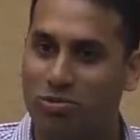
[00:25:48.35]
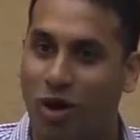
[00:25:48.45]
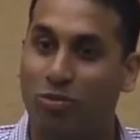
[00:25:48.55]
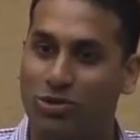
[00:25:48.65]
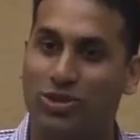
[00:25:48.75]

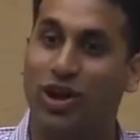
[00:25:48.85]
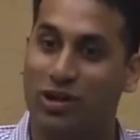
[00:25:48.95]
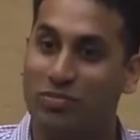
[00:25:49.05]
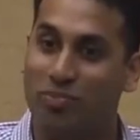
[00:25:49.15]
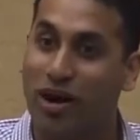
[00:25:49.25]
almost
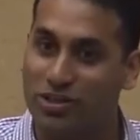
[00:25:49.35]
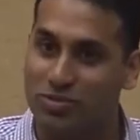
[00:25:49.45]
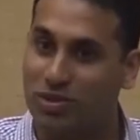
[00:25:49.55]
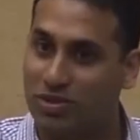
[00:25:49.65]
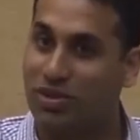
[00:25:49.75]
not
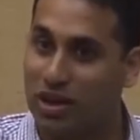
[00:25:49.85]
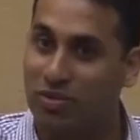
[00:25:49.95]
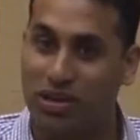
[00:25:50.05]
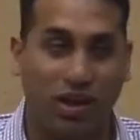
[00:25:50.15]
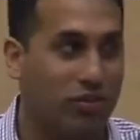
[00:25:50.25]
possible
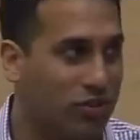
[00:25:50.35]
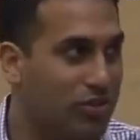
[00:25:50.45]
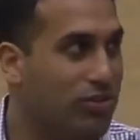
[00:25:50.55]
today with a lot of your